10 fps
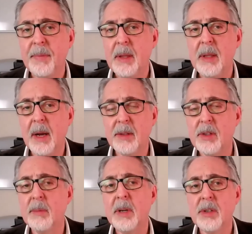not
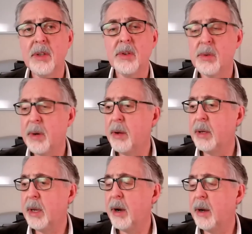so much the
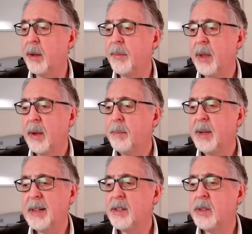surrounding area.
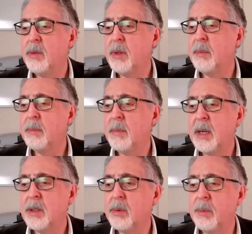But it's doing
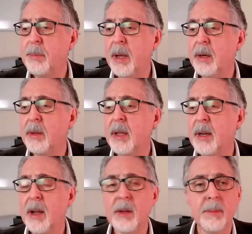much better than
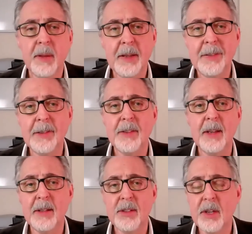other places
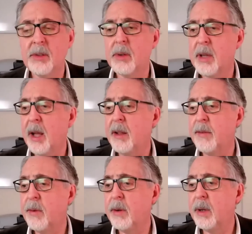in Central
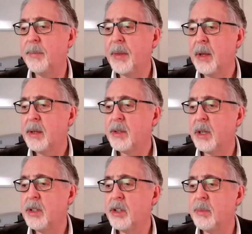California,
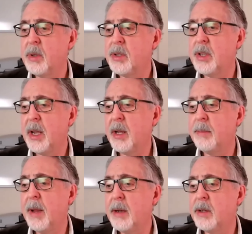such as Merced,
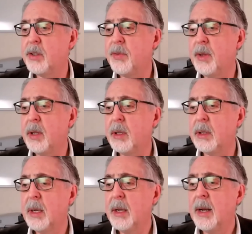Bakersfield,
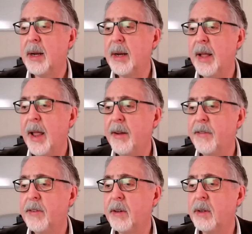
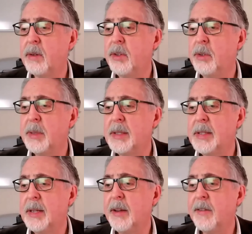Hanford, Yuba
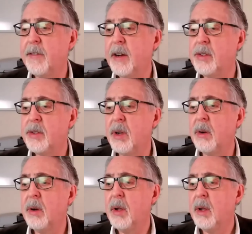City,
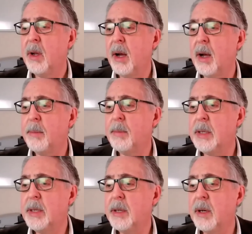Fresno,
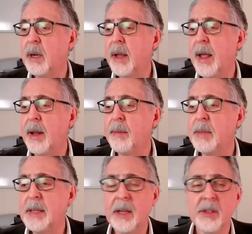Madera, and
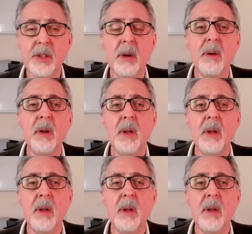Modesto.